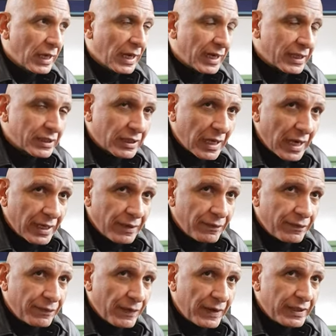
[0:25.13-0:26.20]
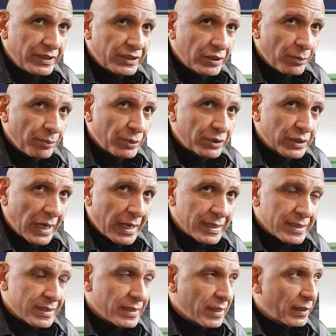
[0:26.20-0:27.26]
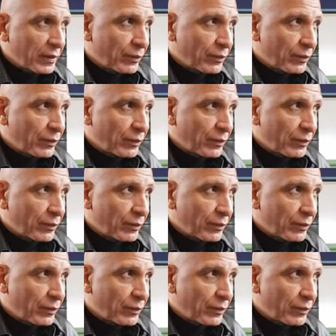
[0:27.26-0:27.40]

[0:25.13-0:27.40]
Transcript: and it's kind of very simple to answer.